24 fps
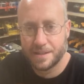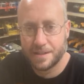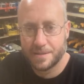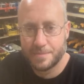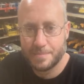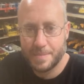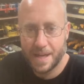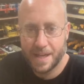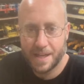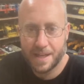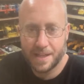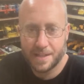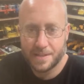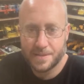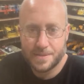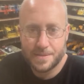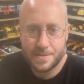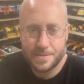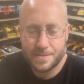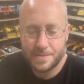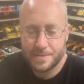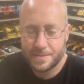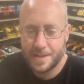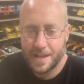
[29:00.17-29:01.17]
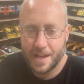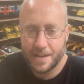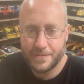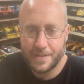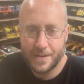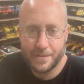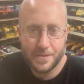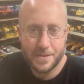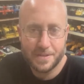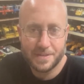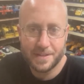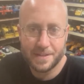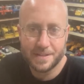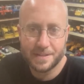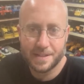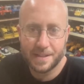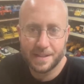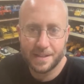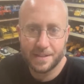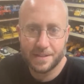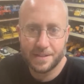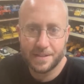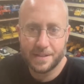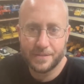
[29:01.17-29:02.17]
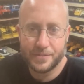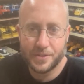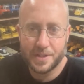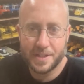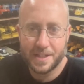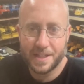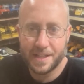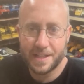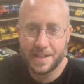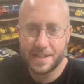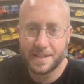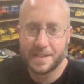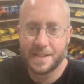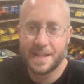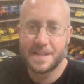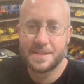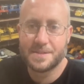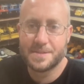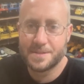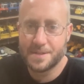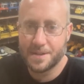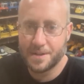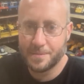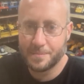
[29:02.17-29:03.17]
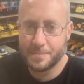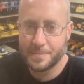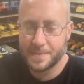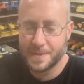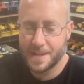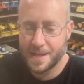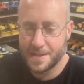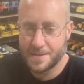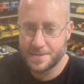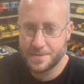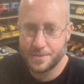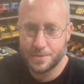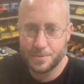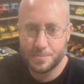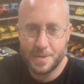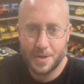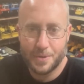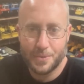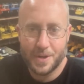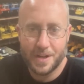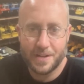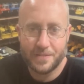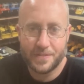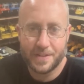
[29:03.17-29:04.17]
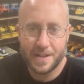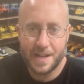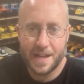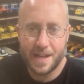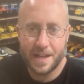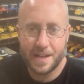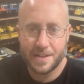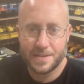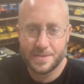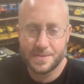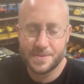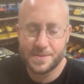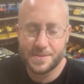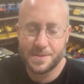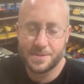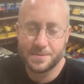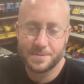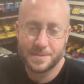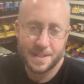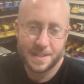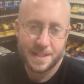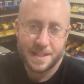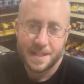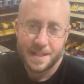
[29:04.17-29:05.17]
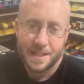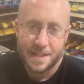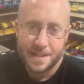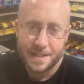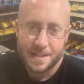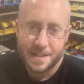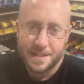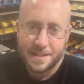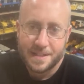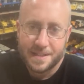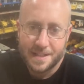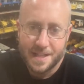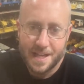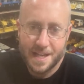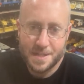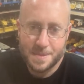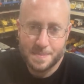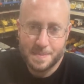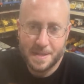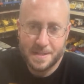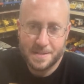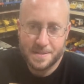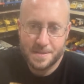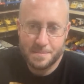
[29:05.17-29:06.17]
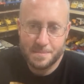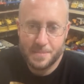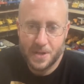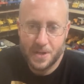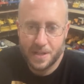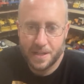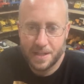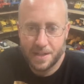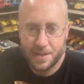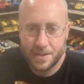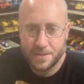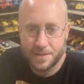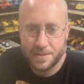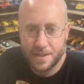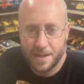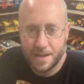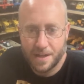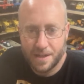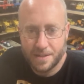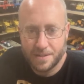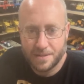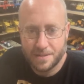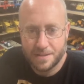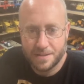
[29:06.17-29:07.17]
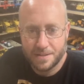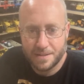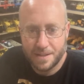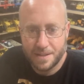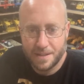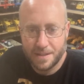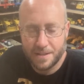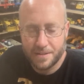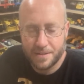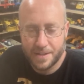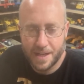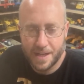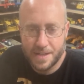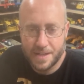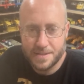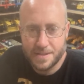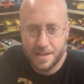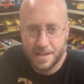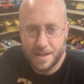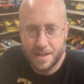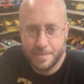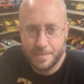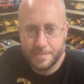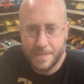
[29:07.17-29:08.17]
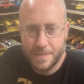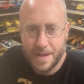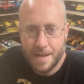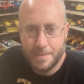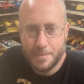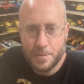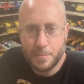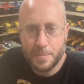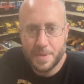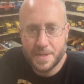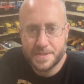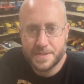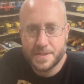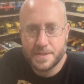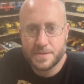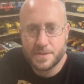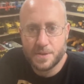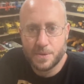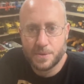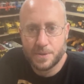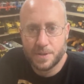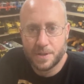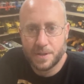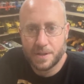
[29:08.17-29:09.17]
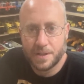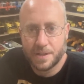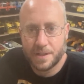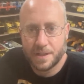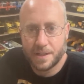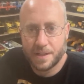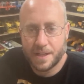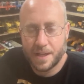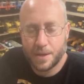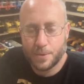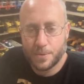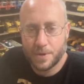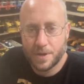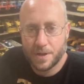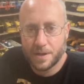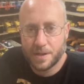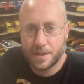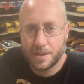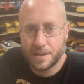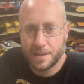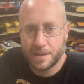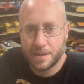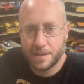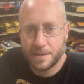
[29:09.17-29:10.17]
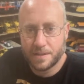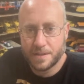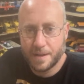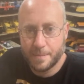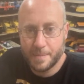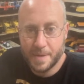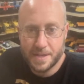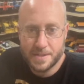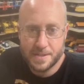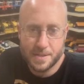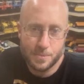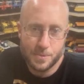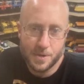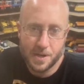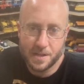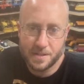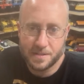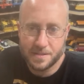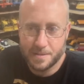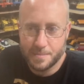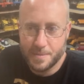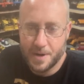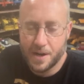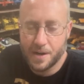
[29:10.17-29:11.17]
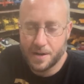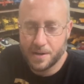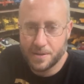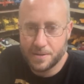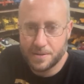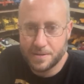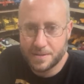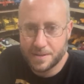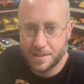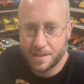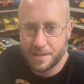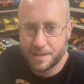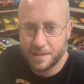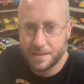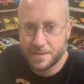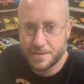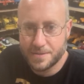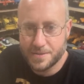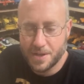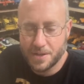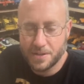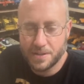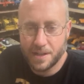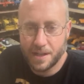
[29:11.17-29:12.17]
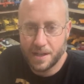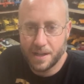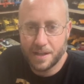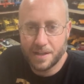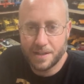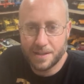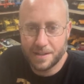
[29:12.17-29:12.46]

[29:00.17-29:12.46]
my kids have everything they'll ever need, and then some, as do my wife and I. So I spend some money here and there, and like I said, I'm a business owner, and I work. I'm actually working tomorrow, Sunday.